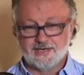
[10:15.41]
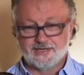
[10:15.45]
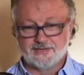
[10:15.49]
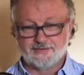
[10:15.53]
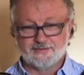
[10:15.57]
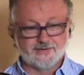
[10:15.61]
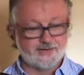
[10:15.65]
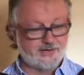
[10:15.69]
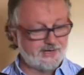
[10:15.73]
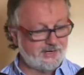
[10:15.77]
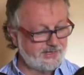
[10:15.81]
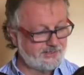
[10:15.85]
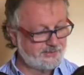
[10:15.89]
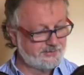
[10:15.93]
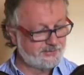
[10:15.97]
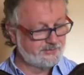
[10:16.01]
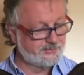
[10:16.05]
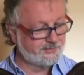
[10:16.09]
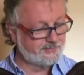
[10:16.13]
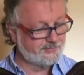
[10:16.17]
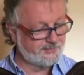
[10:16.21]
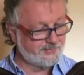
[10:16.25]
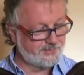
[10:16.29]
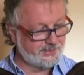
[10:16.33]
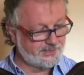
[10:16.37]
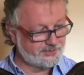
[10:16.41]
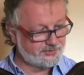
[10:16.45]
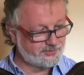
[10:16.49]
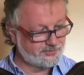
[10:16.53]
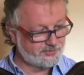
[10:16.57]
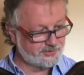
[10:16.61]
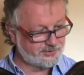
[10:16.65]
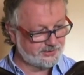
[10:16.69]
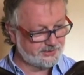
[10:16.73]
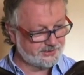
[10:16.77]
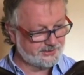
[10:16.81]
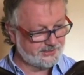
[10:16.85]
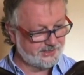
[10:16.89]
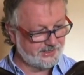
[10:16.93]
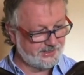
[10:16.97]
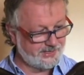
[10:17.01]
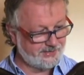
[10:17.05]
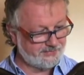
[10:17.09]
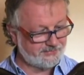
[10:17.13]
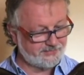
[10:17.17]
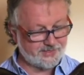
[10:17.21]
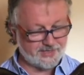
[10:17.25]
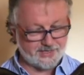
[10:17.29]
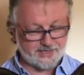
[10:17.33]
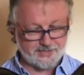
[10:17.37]
Try to make sure that the
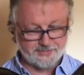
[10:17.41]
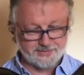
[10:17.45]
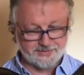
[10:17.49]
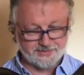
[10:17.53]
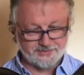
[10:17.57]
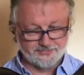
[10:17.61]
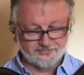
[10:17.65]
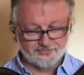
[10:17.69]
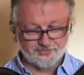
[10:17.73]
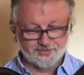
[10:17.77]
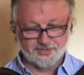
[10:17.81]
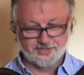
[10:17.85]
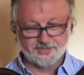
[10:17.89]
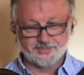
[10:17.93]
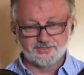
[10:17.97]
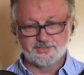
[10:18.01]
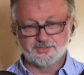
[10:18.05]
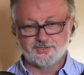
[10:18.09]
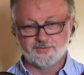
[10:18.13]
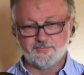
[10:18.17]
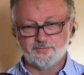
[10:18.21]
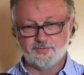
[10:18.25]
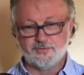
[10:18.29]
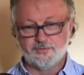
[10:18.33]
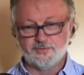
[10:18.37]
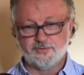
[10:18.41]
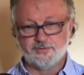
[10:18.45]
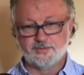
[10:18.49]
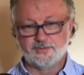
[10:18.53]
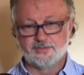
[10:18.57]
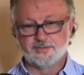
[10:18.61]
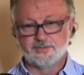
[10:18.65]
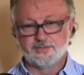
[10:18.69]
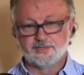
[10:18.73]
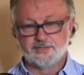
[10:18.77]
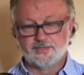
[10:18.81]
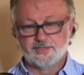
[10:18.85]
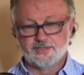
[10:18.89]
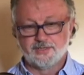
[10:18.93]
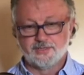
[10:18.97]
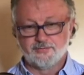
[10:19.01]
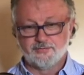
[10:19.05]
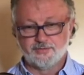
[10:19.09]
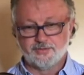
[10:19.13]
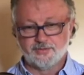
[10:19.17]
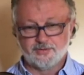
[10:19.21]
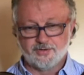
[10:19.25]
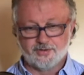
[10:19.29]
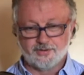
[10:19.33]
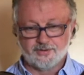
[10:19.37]
left arm is very smooth.
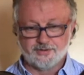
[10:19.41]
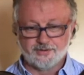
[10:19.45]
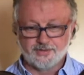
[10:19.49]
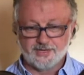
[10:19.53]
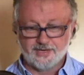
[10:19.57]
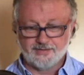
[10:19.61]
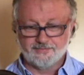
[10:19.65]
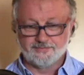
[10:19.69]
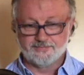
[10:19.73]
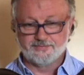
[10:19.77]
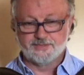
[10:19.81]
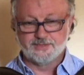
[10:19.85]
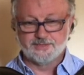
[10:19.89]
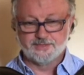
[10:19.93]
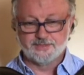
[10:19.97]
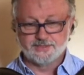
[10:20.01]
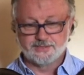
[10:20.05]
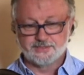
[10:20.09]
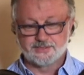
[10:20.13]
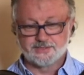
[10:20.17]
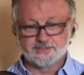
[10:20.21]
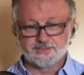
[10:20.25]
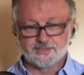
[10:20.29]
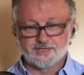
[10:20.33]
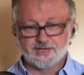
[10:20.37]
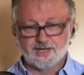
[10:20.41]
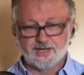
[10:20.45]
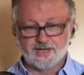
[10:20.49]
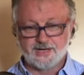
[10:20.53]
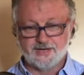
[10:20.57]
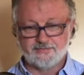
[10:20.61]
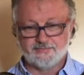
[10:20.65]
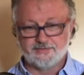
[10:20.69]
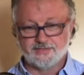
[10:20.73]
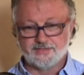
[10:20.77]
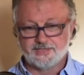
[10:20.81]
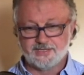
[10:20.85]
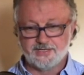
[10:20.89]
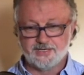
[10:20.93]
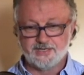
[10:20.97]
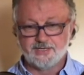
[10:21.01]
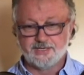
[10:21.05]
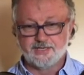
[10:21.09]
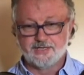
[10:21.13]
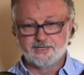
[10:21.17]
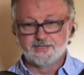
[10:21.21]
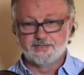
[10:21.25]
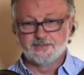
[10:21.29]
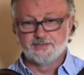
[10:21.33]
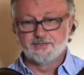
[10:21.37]
We don't have this kind of a thing
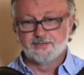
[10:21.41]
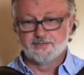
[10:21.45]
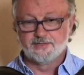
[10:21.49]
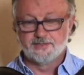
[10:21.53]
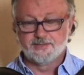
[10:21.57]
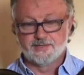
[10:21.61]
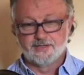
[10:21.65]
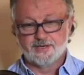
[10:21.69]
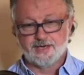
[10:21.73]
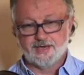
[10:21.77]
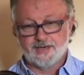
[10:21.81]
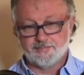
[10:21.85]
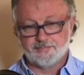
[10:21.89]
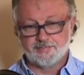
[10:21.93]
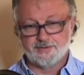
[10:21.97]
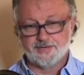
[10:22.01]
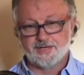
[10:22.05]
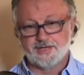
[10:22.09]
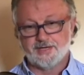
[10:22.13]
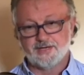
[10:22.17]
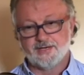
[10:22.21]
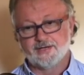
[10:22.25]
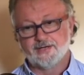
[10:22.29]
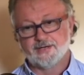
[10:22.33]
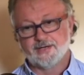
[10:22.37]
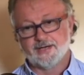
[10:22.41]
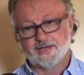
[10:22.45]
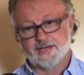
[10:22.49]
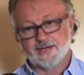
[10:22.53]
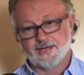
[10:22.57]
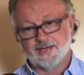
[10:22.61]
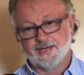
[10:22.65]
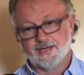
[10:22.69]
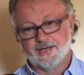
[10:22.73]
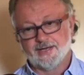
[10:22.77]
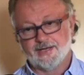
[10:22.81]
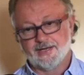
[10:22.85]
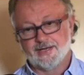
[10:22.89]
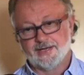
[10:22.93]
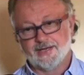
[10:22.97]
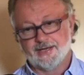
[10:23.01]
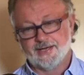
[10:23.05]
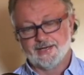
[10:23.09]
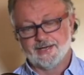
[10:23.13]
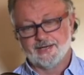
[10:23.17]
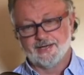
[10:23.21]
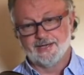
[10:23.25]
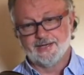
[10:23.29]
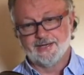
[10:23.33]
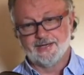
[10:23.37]
happening,
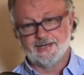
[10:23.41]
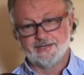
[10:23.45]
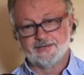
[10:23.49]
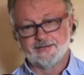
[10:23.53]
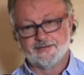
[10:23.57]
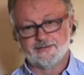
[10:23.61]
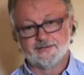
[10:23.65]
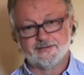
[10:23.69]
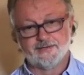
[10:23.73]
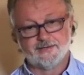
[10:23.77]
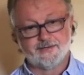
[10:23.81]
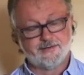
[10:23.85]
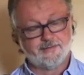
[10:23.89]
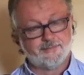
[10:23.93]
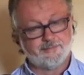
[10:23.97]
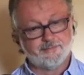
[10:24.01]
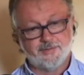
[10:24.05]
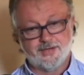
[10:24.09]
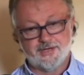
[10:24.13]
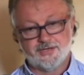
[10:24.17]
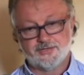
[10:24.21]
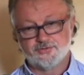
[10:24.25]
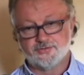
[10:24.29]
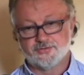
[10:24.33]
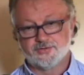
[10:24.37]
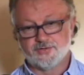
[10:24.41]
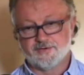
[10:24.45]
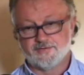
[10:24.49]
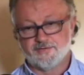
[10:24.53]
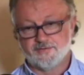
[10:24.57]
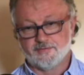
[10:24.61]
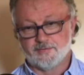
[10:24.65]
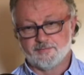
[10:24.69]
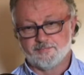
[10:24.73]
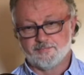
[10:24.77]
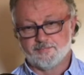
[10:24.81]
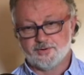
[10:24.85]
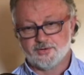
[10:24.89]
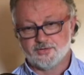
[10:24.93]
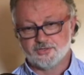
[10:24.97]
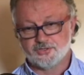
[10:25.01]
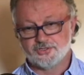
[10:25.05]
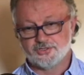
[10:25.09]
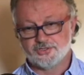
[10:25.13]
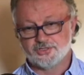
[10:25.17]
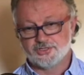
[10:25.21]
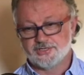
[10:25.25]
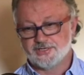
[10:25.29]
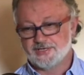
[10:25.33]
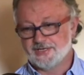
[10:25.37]
and make sure your
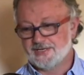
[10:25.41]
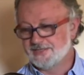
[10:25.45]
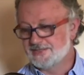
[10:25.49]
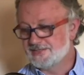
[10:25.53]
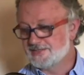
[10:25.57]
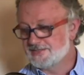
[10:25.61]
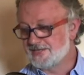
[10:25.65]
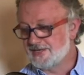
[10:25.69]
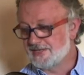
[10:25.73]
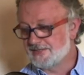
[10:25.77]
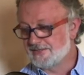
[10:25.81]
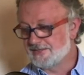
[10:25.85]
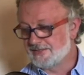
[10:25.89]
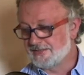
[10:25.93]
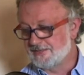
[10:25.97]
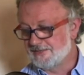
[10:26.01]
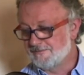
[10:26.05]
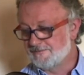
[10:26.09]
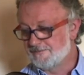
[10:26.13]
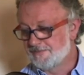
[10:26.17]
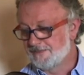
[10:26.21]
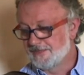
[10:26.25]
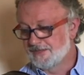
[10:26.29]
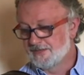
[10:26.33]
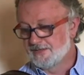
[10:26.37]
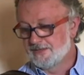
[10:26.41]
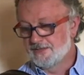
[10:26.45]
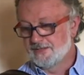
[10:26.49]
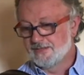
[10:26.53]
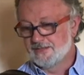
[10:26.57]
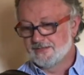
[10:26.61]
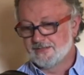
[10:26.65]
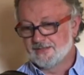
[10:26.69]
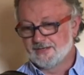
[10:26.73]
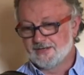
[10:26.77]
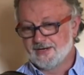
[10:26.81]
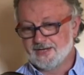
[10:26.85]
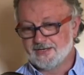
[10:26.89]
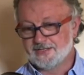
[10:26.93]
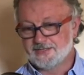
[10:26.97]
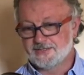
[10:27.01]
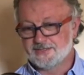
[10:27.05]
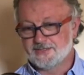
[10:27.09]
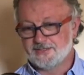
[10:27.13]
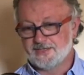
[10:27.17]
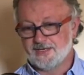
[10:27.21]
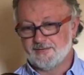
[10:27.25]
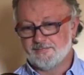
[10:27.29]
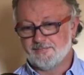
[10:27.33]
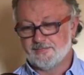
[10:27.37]
posture, etc. The next
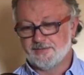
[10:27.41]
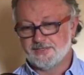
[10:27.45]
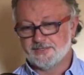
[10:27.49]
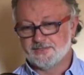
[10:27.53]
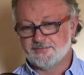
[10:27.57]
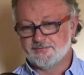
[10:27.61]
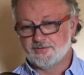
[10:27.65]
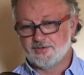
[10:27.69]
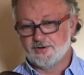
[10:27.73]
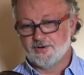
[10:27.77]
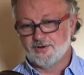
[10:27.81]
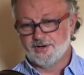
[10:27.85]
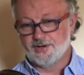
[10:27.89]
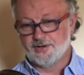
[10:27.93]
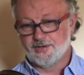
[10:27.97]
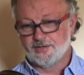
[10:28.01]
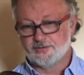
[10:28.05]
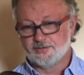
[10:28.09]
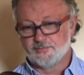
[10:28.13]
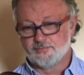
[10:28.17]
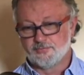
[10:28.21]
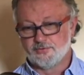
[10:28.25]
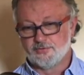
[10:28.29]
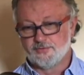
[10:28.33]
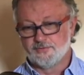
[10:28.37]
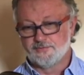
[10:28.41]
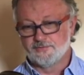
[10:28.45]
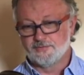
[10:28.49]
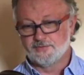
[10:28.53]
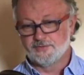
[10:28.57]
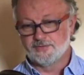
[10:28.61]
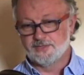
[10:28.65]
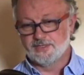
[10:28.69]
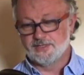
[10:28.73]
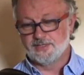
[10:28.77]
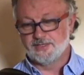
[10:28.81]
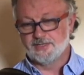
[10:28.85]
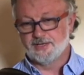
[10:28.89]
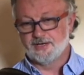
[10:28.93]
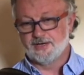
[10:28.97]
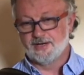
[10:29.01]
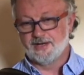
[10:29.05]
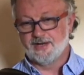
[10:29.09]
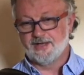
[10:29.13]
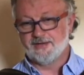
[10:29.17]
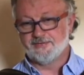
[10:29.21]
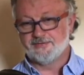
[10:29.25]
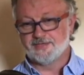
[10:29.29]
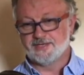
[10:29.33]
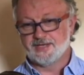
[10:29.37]
step is we're going to move to the
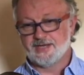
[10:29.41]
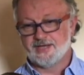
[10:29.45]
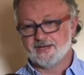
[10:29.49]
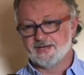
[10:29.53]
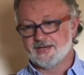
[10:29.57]
left hand